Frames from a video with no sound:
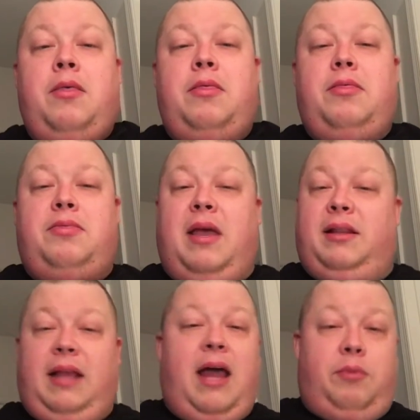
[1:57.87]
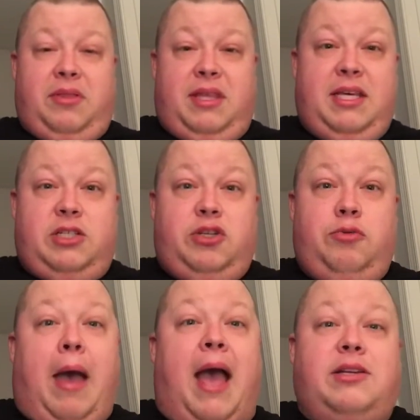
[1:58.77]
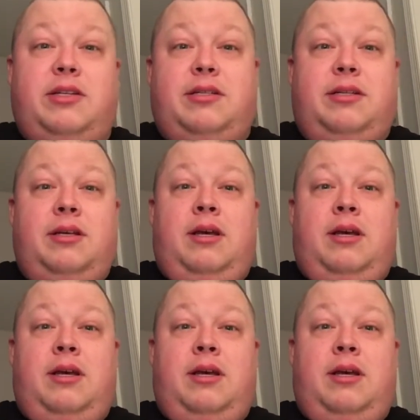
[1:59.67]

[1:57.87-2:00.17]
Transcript: they led with these two matches.